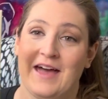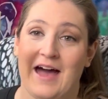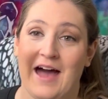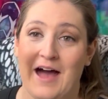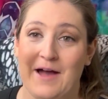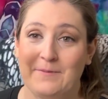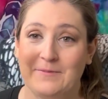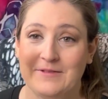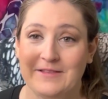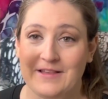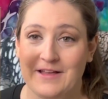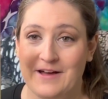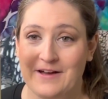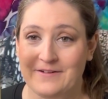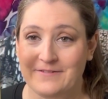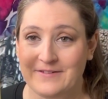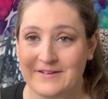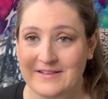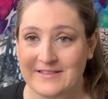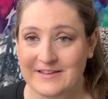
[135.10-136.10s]
I'm
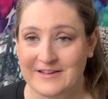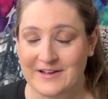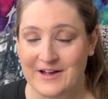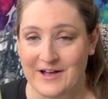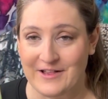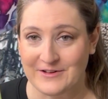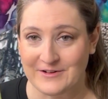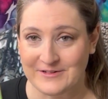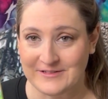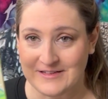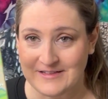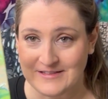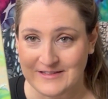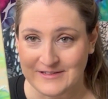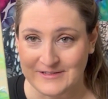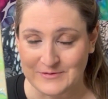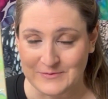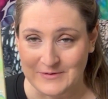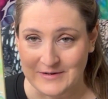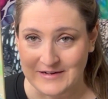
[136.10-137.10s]
loving the colors in
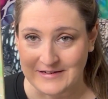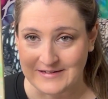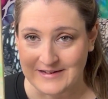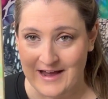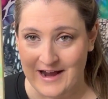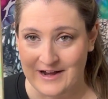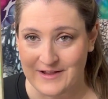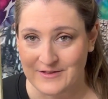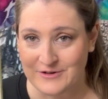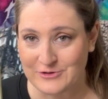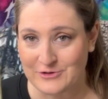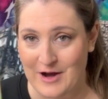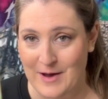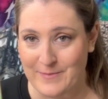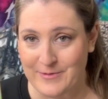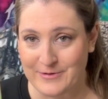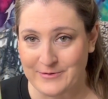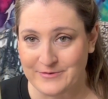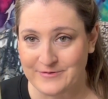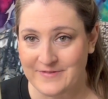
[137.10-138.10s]
this one, kind of the
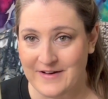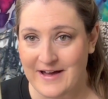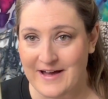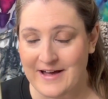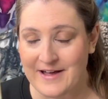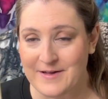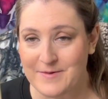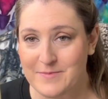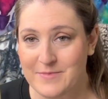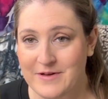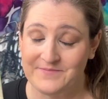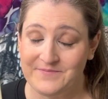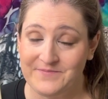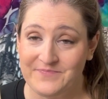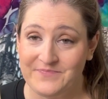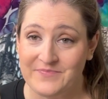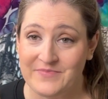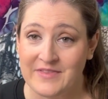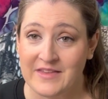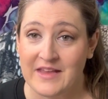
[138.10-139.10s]
tropical vibe.
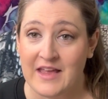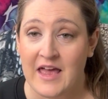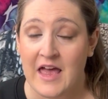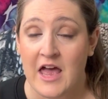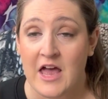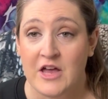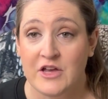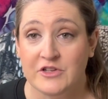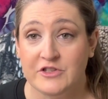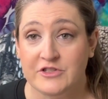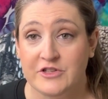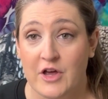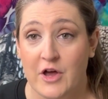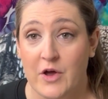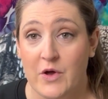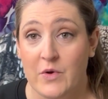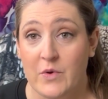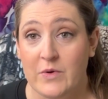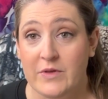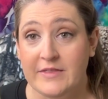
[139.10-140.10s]

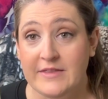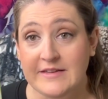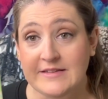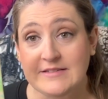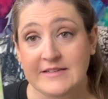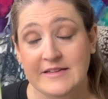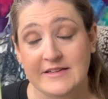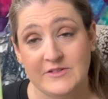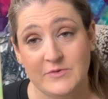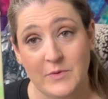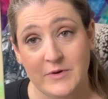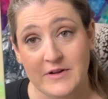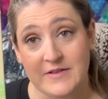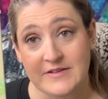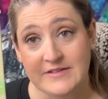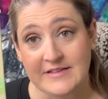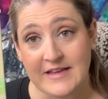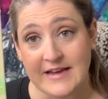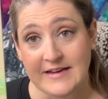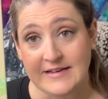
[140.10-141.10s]
So this is one of
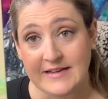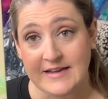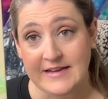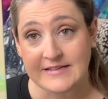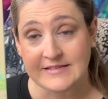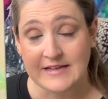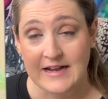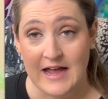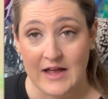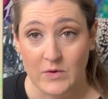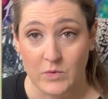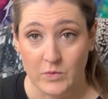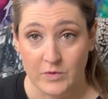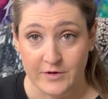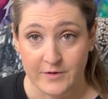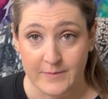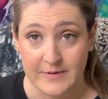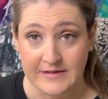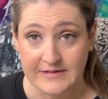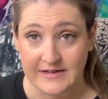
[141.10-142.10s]
the techniques that I
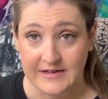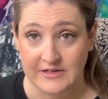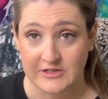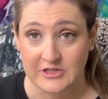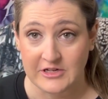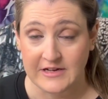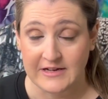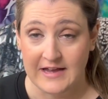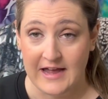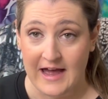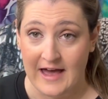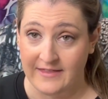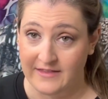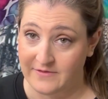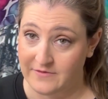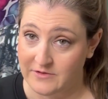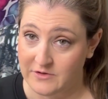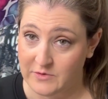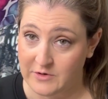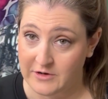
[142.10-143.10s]
will be teaching at the
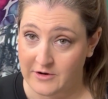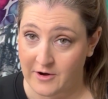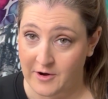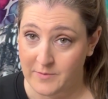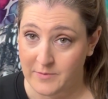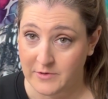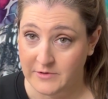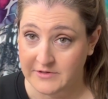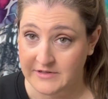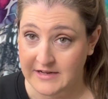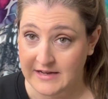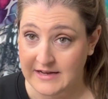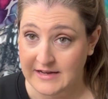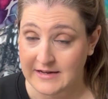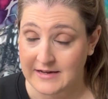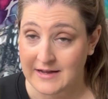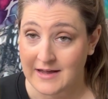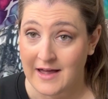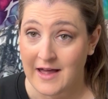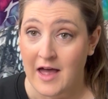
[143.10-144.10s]
Fluid Art Boutique,